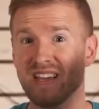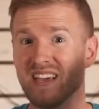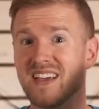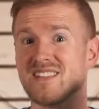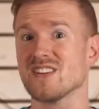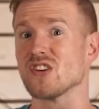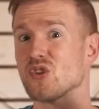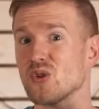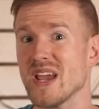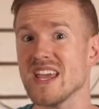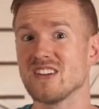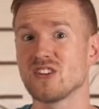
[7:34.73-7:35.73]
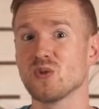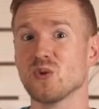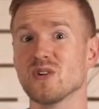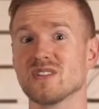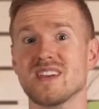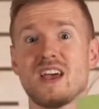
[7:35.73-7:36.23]
It's a great
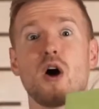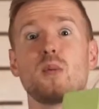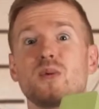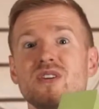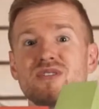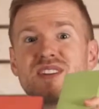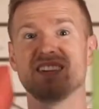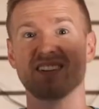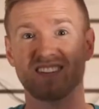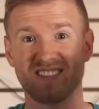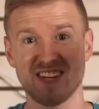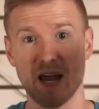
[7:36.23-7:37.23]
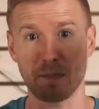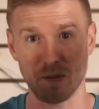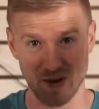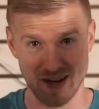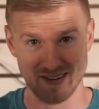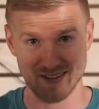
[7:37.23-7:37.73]
tool to help when you need to
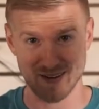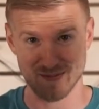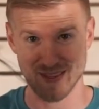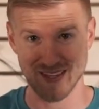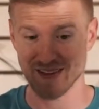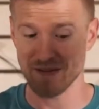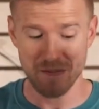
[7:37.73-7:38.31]
separate something.